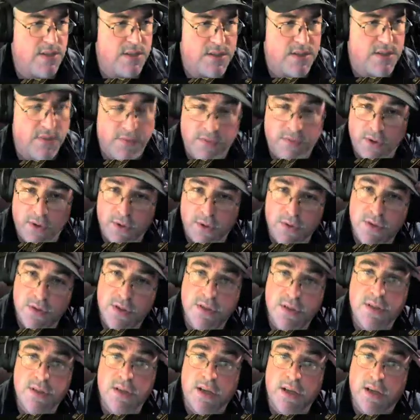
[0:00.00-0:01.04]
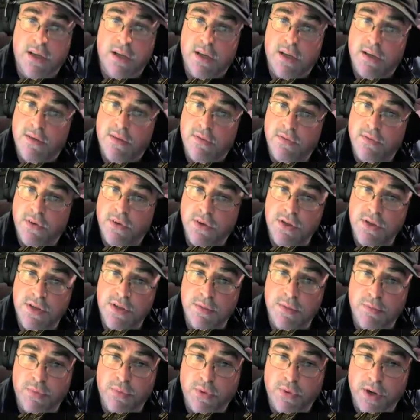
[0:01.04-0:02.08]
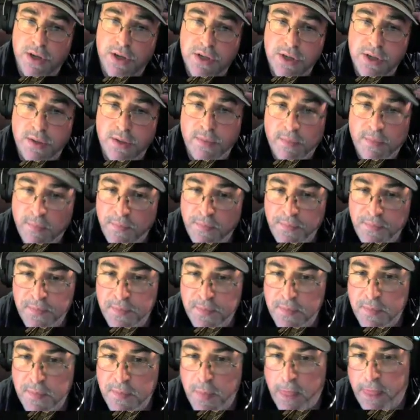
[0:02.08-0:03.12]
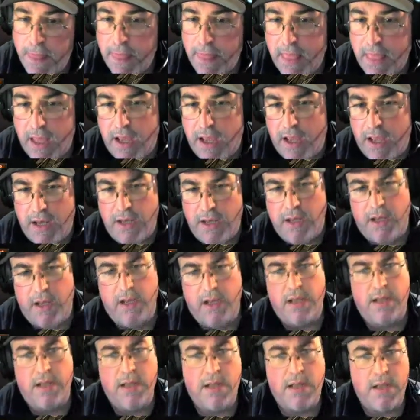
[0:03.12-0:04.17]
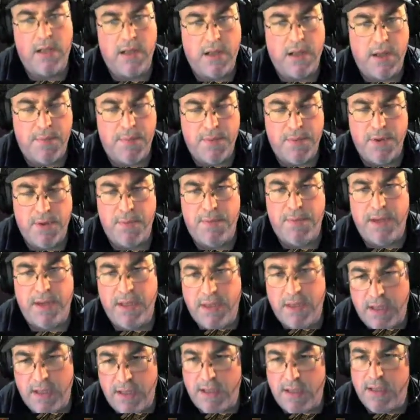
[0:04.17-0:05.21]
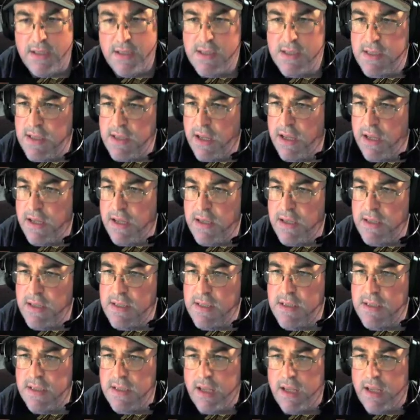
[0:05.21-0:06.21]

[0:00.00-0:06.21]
just a first impression. And a couple of the big things that stick